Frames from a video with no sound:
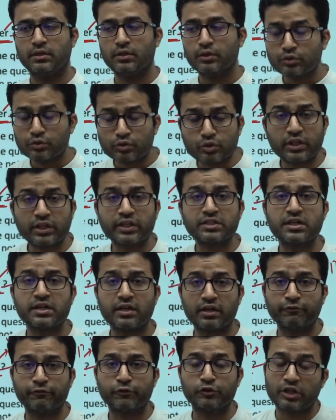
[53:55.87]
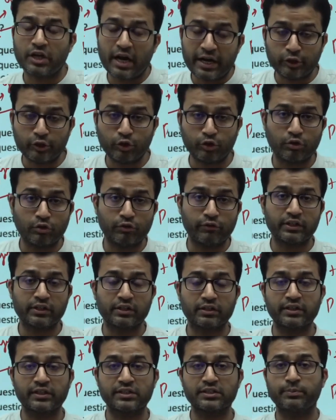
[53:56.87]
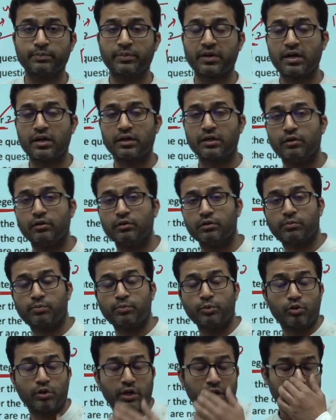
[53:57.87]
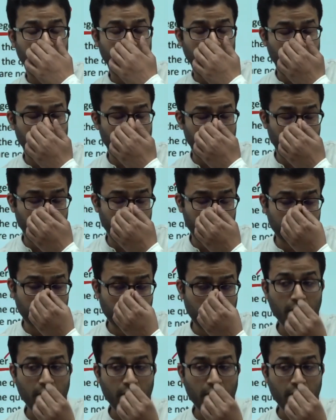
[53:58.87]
So there is a confusion. I don't know whether there is a paratha or poha in the breakfast.